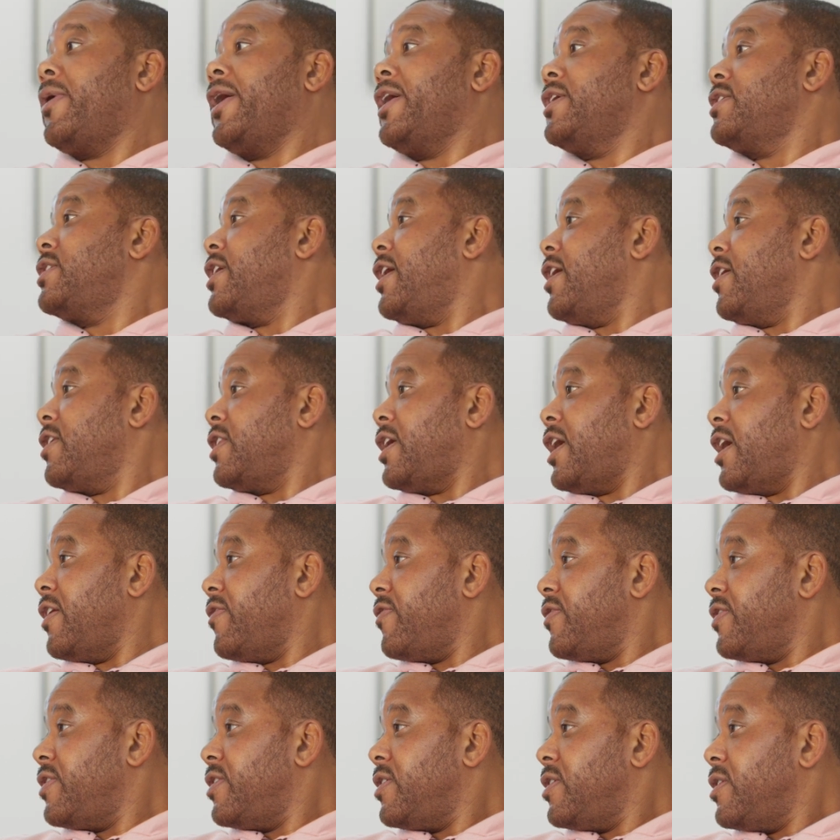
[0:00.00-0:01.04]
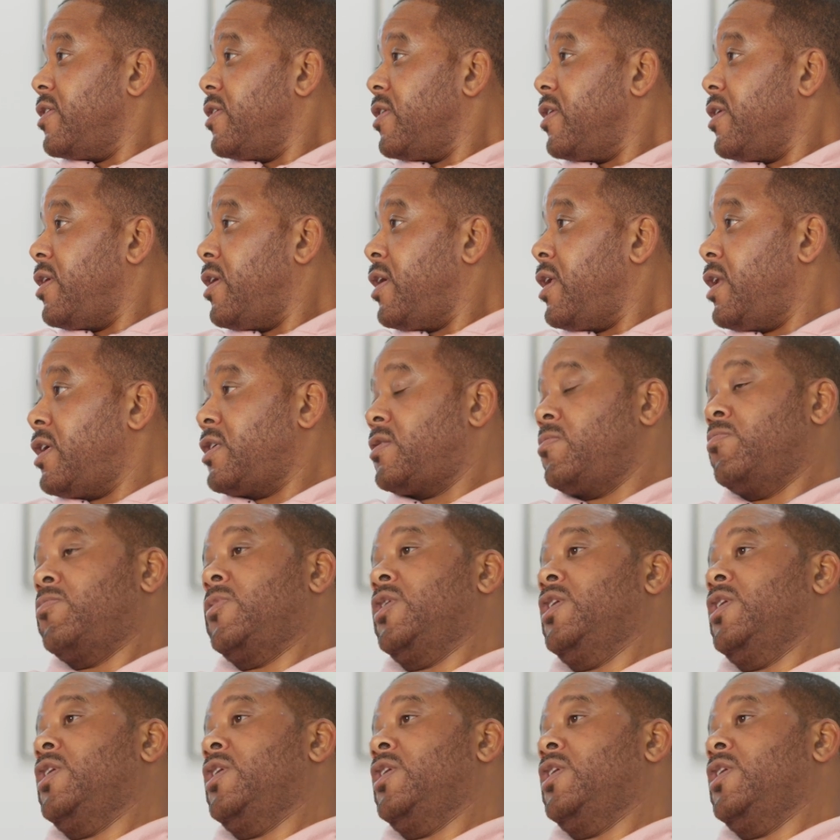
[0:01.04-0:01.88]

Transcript: my entire life, and it's